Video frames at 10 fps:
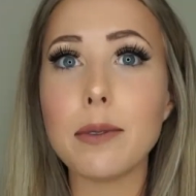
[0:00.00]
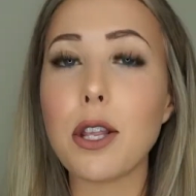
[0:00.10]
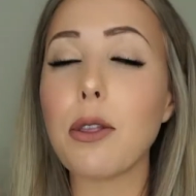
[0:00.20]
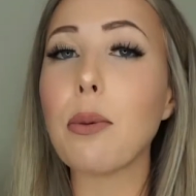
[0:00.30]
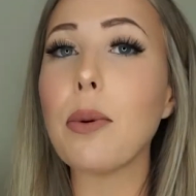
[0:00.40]
the
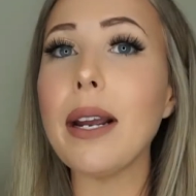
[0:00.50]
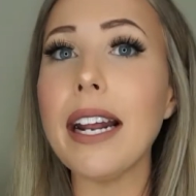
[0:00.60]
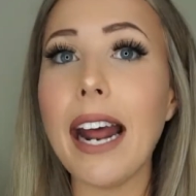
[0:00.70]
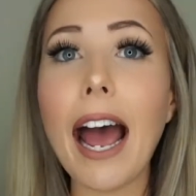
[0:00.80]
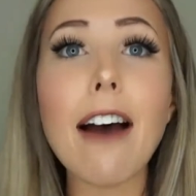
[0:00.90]

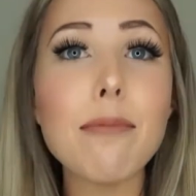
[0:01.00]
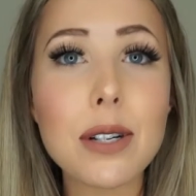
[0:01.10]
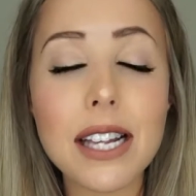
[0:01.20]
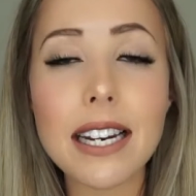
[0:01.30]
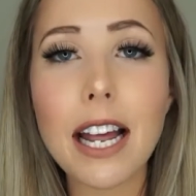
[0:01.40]

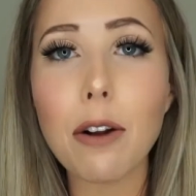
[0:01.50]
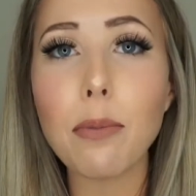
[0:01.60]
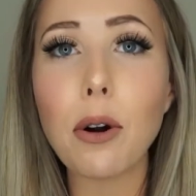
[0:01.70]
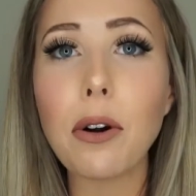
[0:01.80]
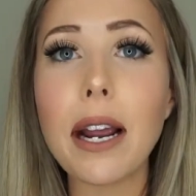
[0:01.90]
3.5% down
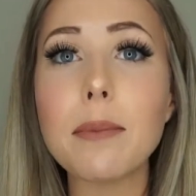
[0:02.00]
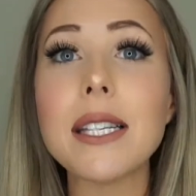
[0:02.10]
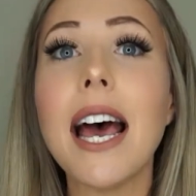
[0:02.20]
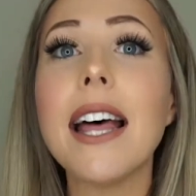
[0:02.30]
programs